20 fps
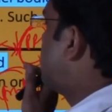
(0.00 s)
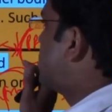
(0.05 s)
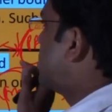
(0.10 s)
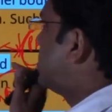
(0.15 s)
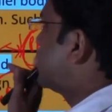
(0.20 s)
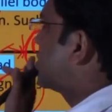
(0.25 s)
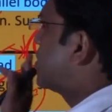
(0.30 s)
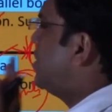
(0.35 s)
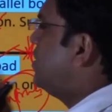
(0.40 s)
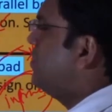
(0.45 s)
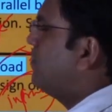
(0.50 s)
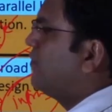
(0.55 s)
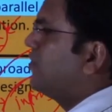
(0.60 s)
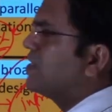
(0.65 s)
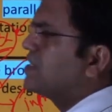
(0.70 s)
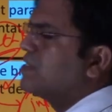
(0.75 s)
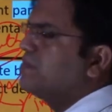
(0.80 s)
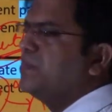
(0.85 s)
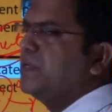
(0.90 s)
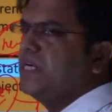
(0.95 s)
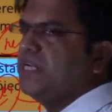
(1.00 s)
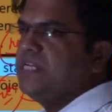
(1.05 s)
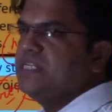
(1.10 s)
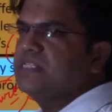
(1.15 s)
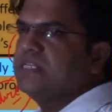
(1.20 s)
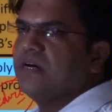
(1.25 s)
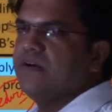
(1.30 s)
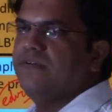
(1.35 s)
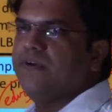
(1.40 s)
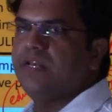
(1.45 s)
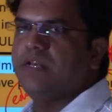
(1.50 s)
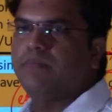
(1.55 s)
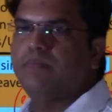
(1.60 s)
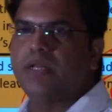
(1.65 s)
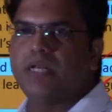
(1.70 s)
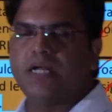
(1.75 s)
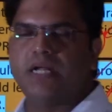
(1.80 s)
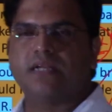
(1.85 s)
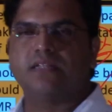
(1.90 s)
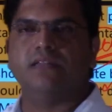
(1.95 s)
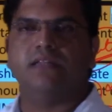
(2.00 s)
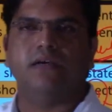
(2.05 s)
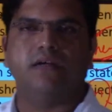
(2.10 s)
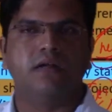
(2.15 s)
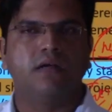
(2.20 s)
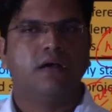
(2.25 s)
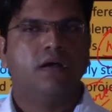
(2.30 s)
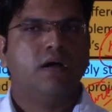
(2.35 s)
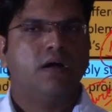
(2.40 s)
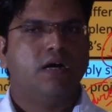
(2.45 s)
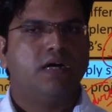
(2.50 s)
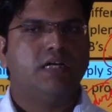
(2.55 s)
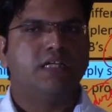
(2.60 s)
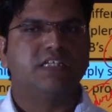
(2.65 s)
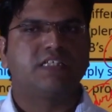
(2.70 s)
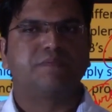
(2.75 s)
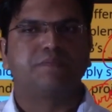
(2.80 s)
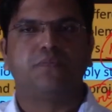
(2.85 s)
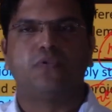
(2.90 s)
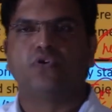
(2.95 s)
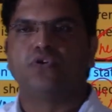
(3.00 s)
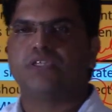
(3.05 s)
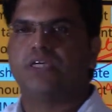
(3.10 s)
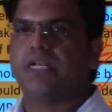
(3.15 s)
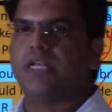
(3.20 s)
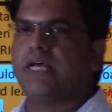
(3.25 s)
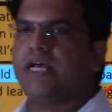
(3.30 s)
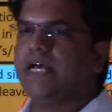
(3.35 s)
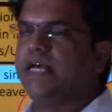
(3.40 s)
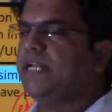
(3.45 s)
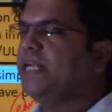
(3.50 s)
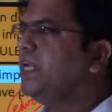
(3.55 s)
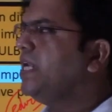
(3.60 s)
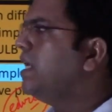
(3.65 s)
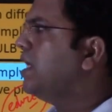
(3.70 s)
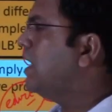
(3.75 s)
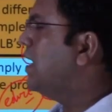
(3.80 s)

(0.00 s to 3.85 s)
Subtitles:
such kind of expertise available at their disposal. And in